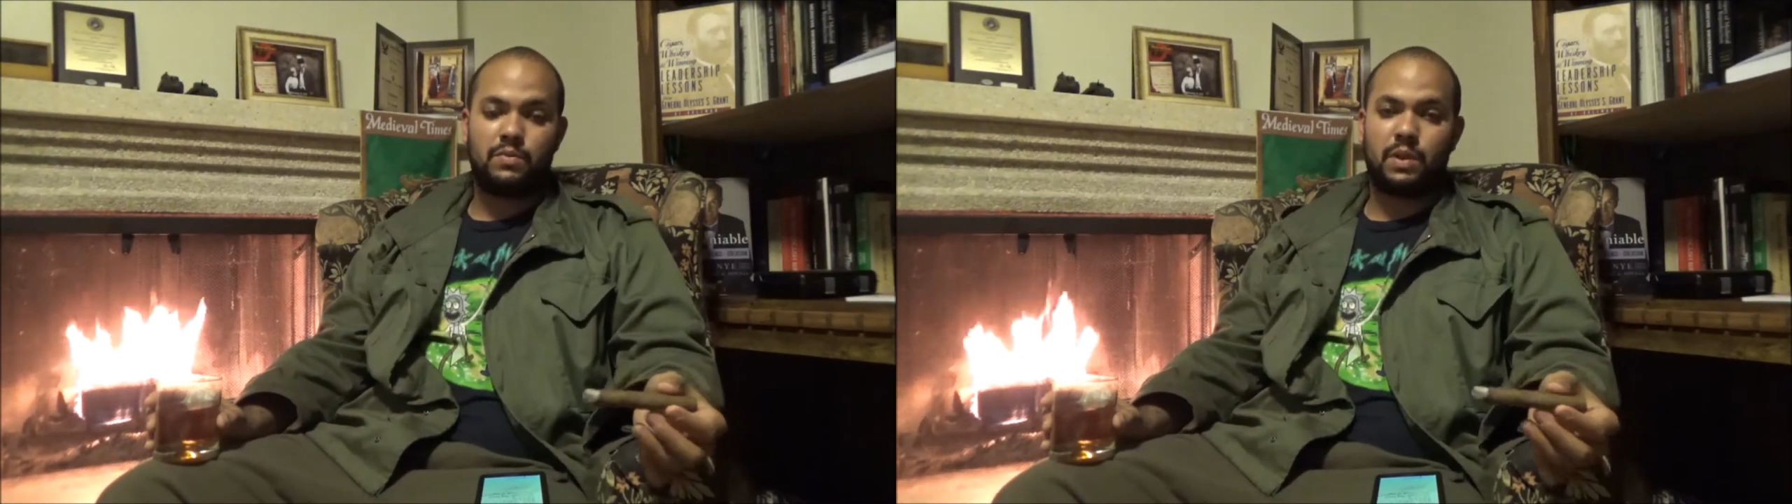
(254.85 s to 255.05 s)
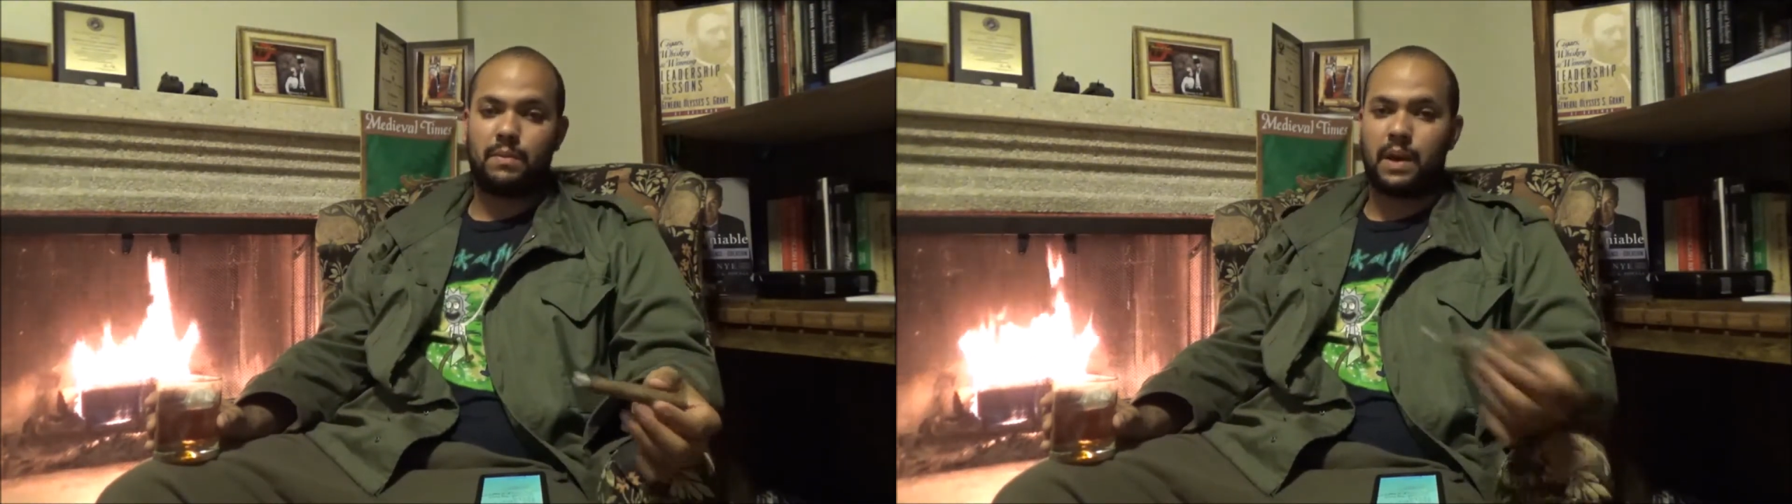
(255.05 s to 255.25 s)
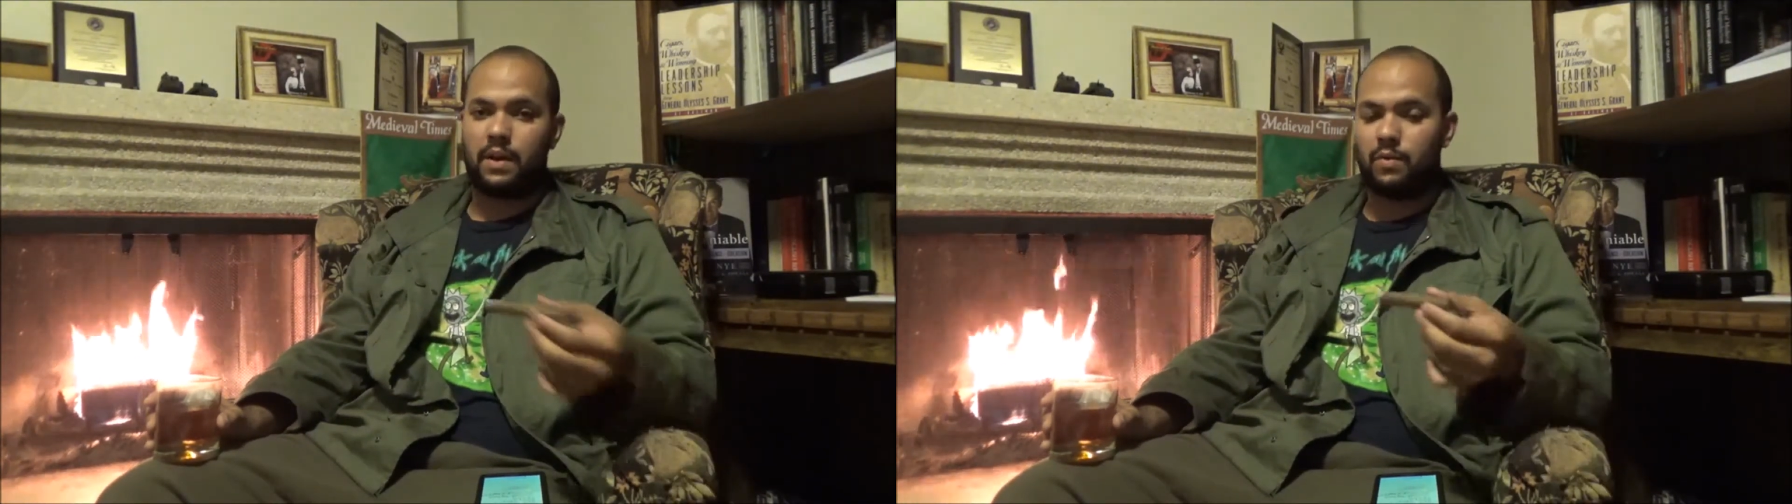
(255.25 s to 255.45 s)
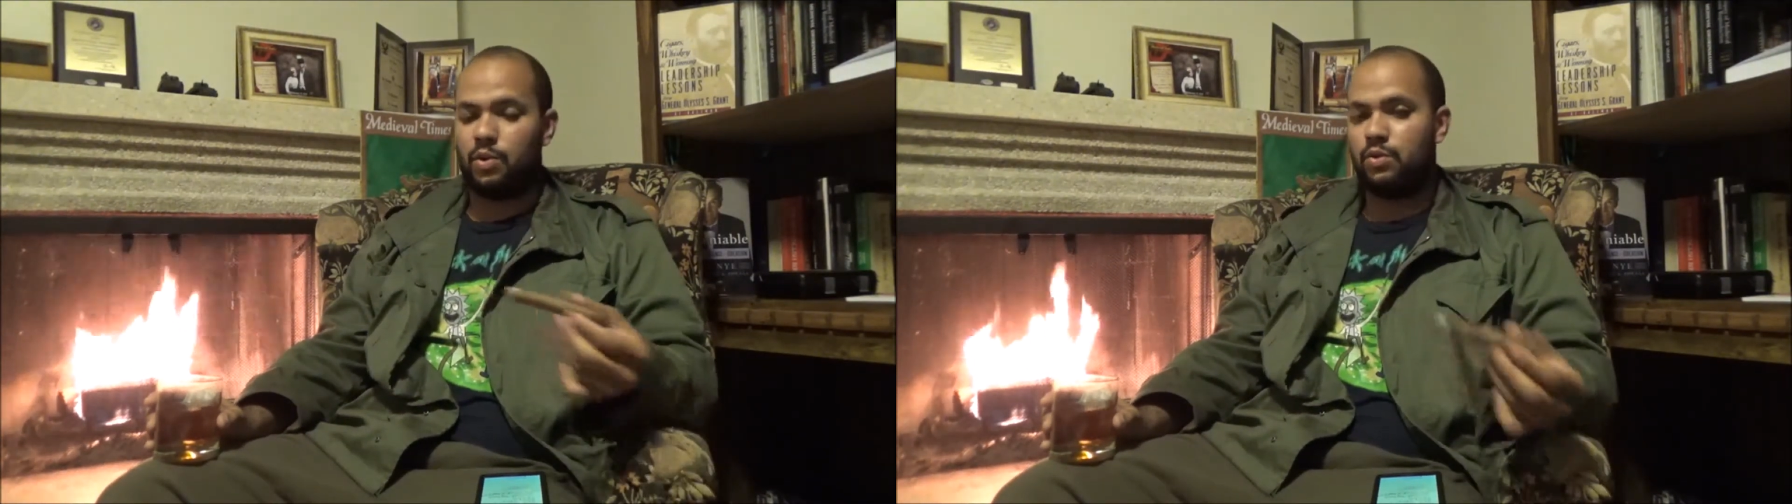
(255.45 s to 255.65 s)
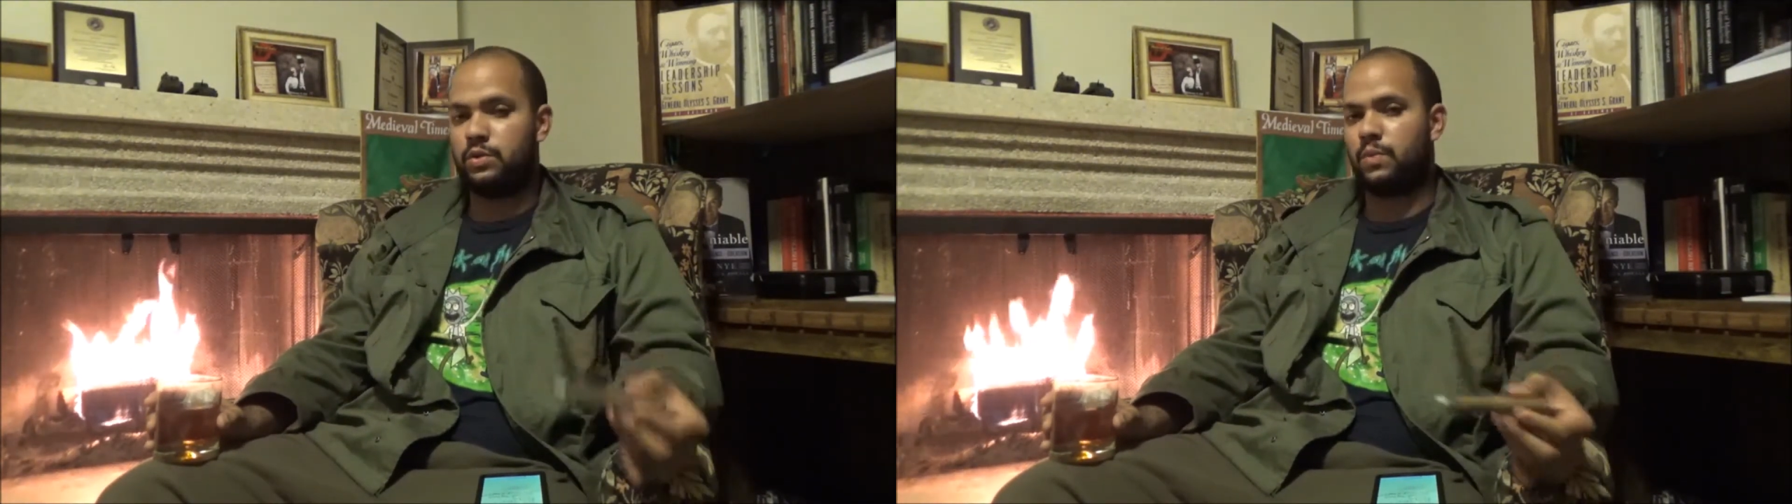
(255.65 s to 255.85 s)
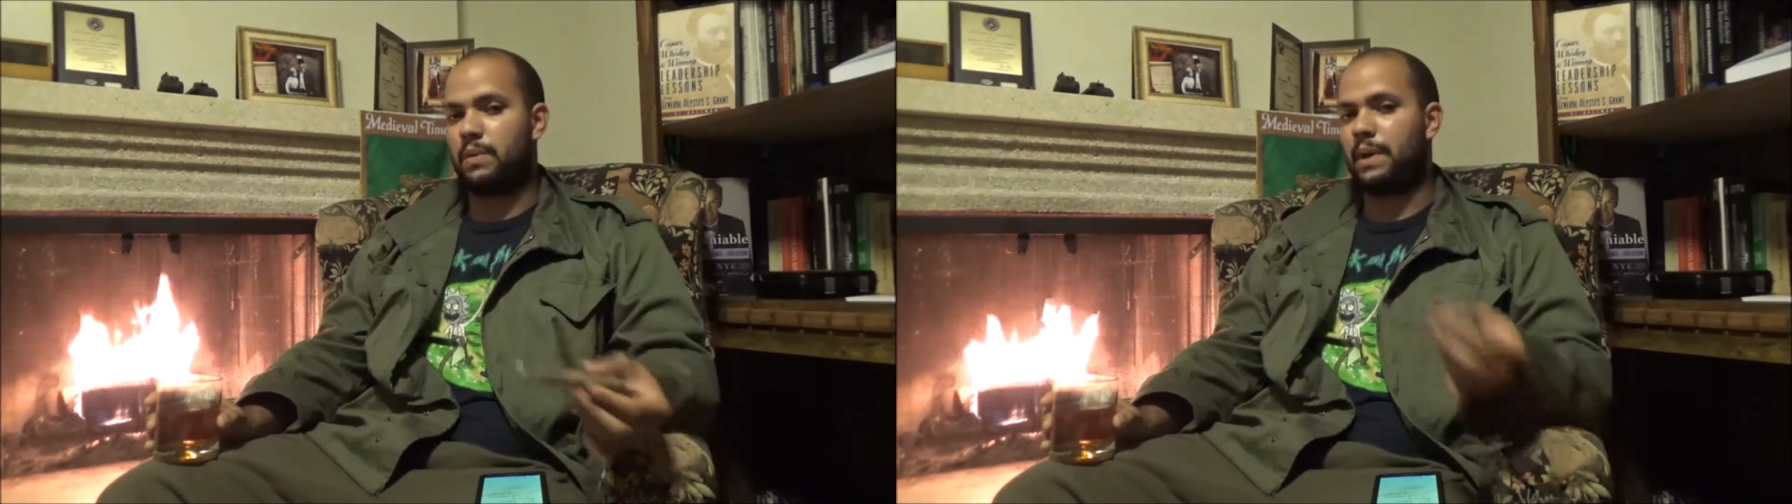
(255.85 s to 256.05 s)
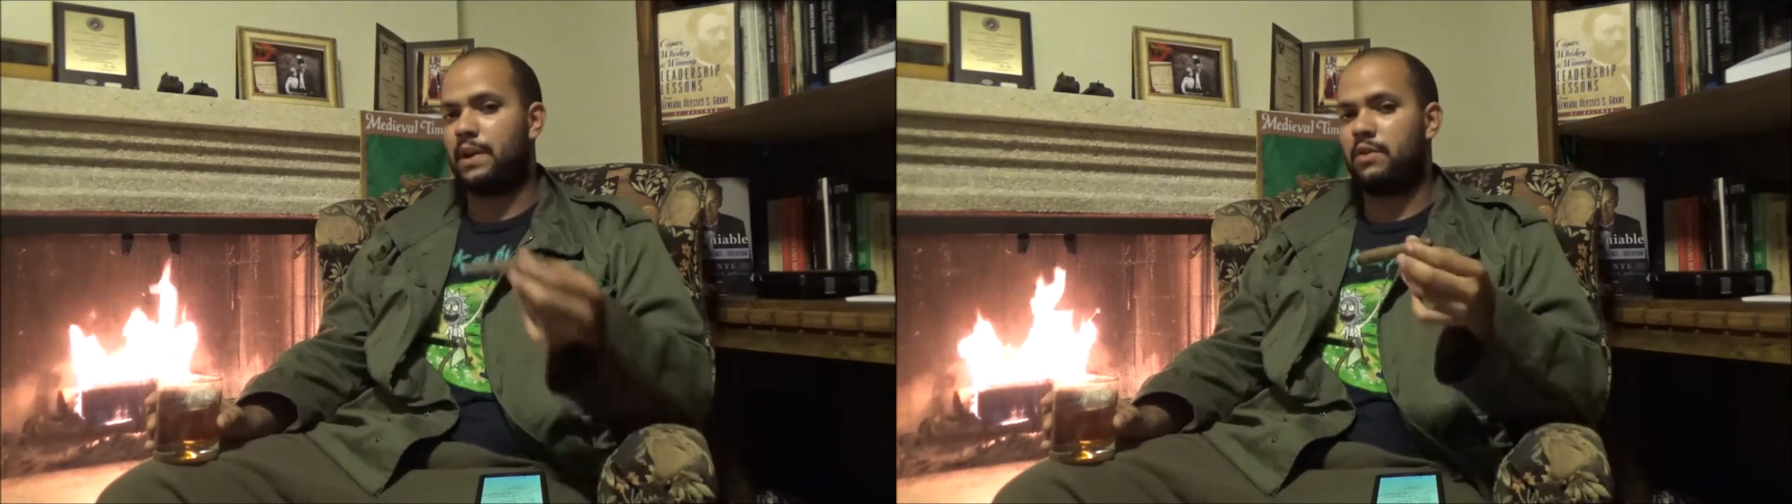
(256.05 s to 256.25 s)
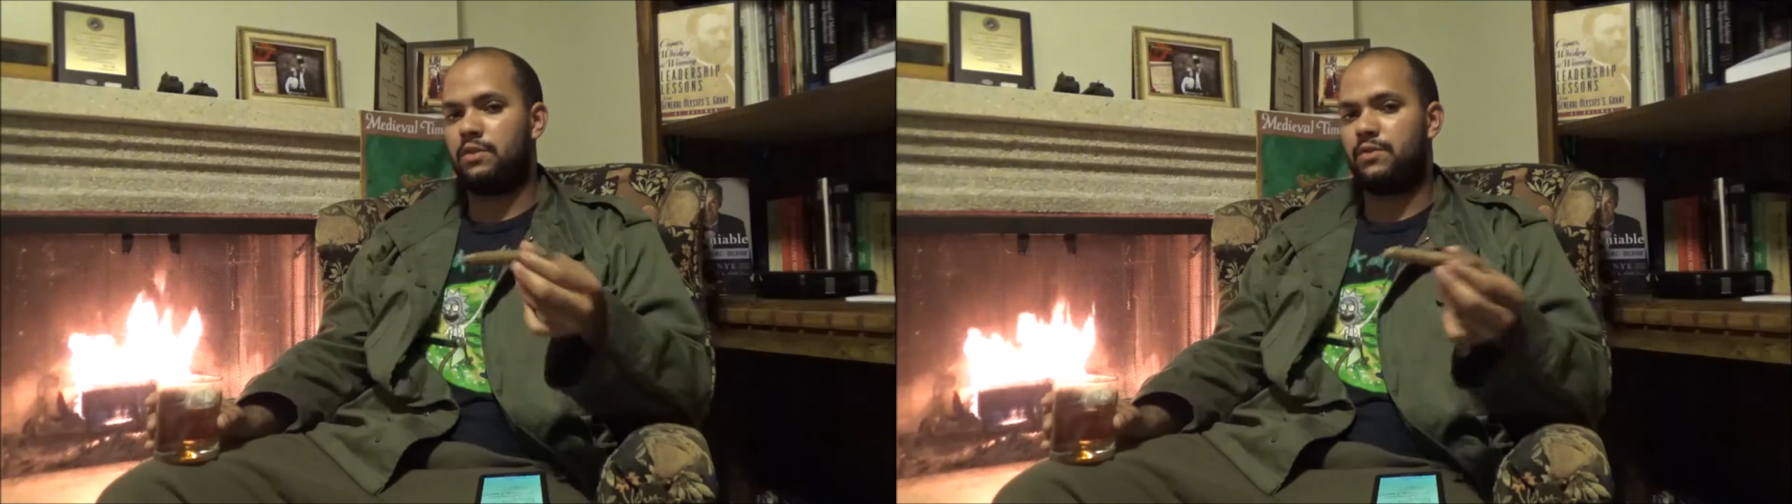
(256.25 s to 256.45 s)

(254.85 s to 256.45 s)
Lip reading: one of my heroes.